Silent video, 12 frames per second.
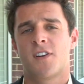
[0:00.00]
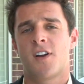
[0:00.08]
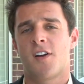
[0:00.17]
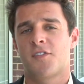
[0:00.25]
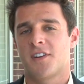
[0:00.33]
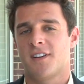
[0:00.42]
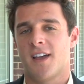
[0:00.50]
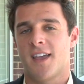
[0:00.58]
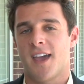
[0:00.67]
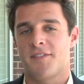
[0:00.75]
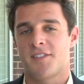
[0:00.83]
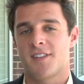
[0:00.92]
the recovery
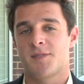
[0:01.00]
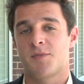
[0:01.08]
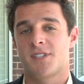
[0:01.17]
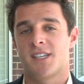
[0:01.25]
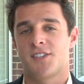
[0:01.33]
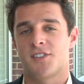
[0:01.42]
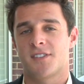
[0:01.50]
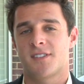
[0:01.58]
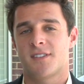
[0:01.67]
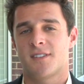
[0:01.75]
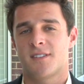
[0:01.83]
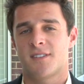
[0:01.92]
like after these
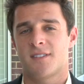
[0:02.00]
procedures?